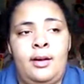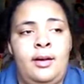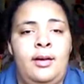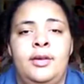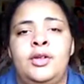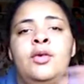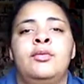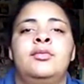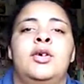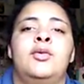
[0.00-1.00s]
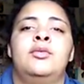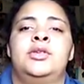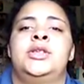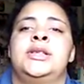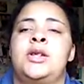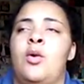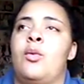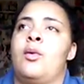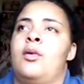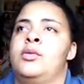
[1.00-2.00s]
Uh, don't don't just
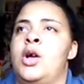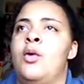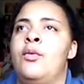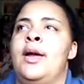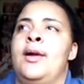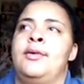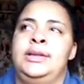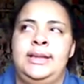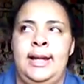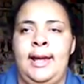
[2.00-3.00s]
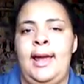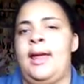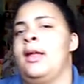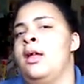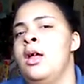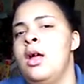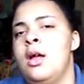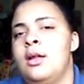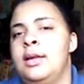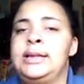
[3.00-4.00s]
go go there and say, hey,
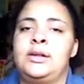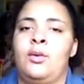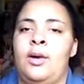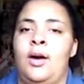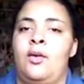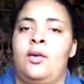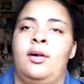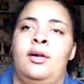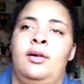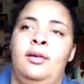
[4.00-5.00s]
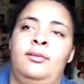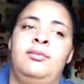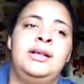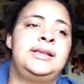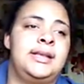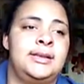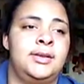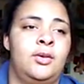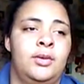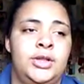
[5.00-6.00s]
let's go out. Uh, let's get
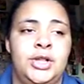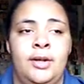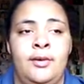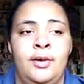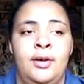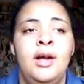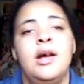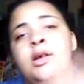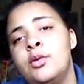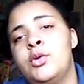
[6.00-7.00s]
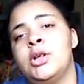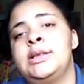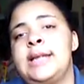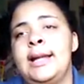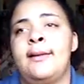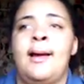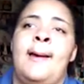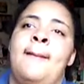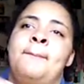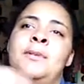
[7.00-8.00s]
to know each other. You could say
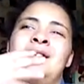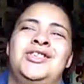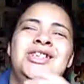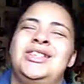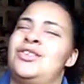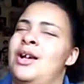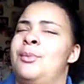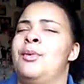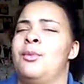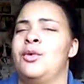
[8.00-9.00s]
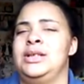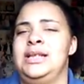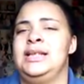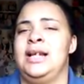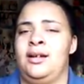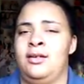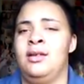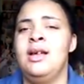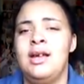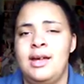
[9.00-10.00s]
that, but just try to put more
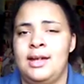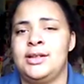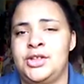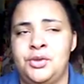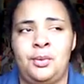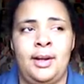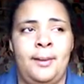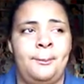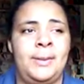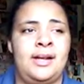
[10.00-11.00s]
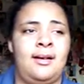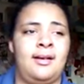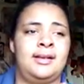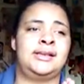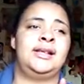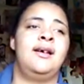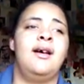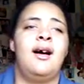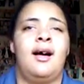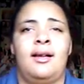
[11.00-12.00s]
detail into it because
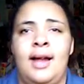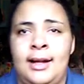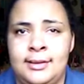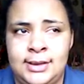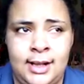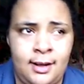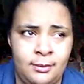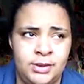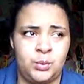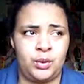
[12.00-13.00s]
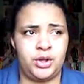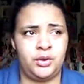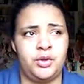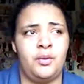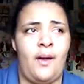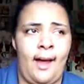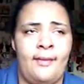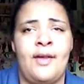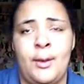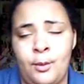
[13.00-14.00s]
a lot of times when you do
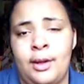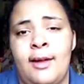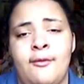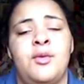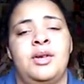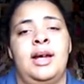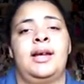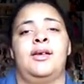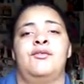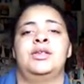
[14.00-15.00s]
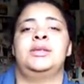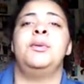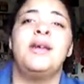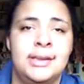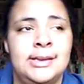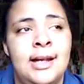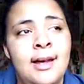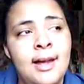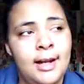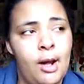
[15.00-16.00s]
that, they will give you a negative response.
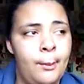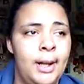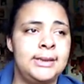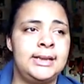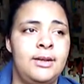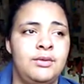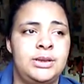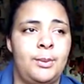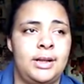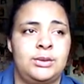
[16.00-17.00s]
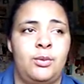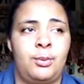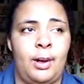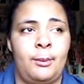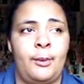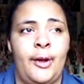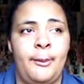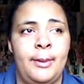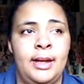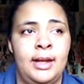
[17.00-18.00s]
Now, a positive response will
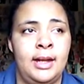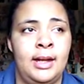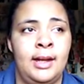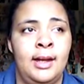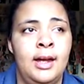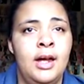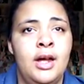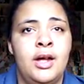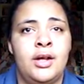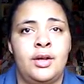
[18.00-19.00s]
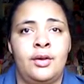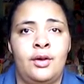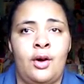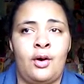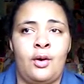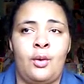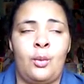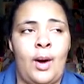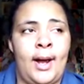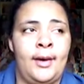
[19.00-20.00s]
probably be, you
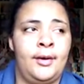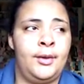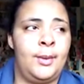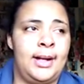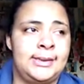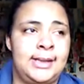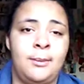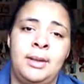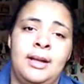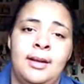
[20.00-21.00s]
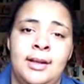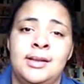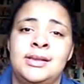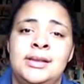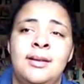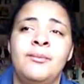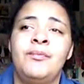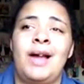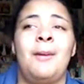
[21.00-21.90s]
know, why are you asking me this?